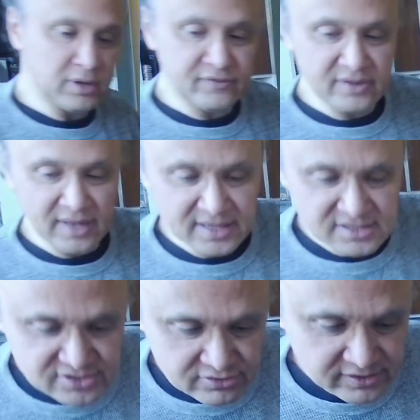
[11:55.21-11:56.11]
of his
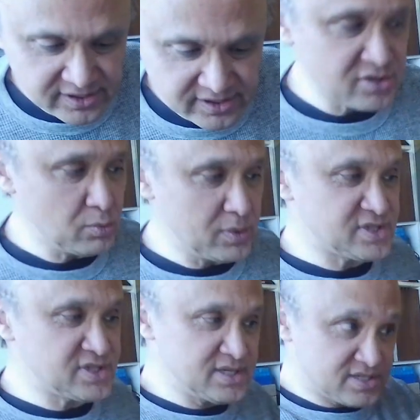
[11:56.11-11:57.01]
latest creation, which
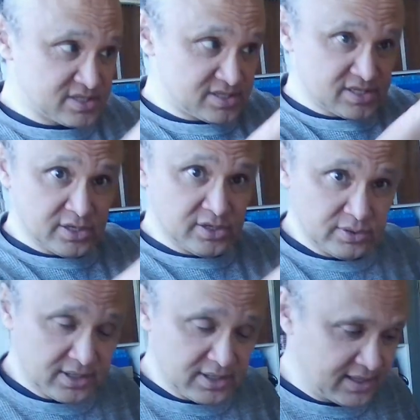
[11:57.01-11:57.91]
is a
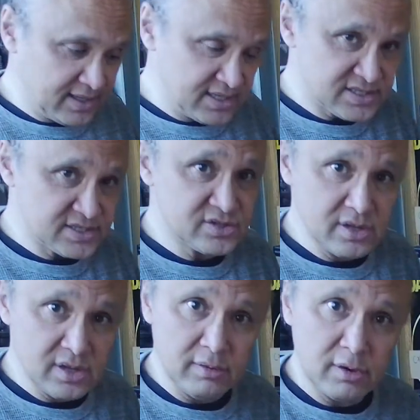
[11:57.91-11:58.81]
unit like this
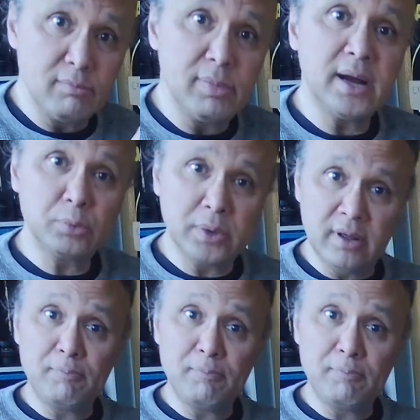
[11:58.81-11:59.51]
combined with a